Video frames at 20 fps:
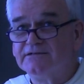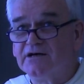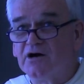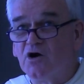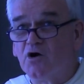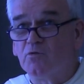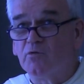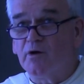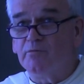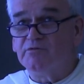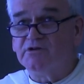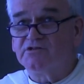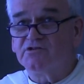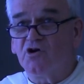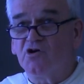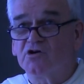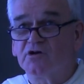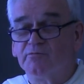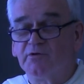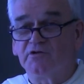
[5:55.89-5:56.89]
or when we
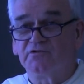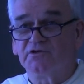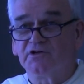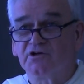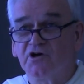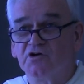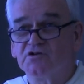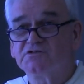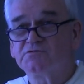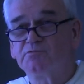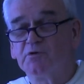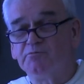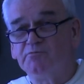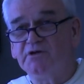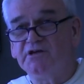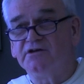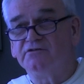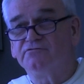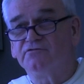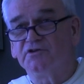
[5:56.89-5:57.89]
talk about the gospel
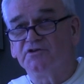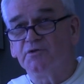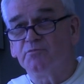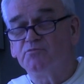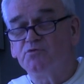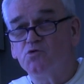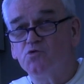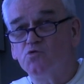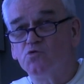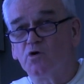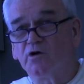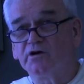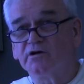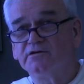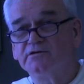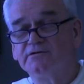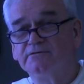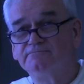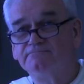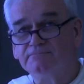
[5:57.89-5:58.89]
being for the poor,
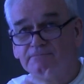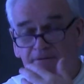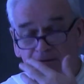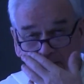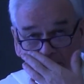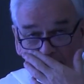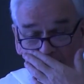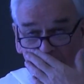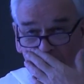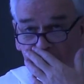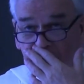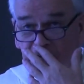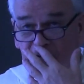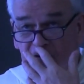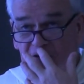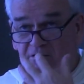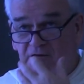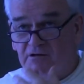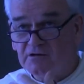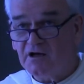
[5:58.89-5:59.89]

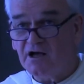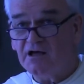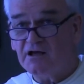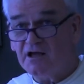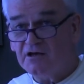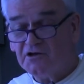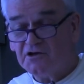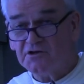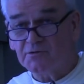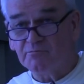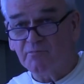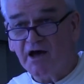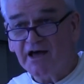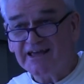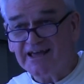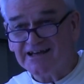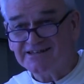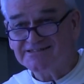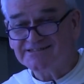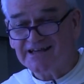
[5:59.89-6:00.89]
a lot of
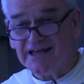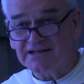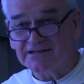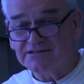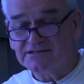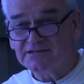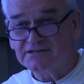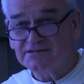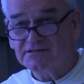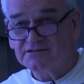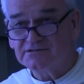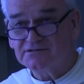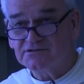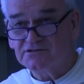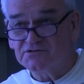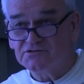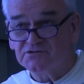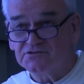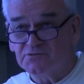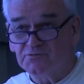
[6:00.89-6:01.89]
my assent,
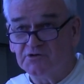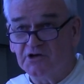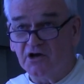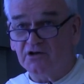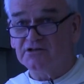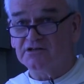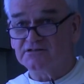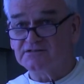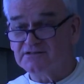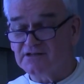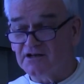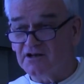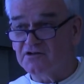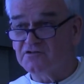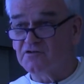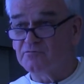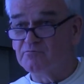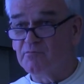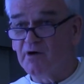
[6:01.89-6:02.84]
to be honest, a lot of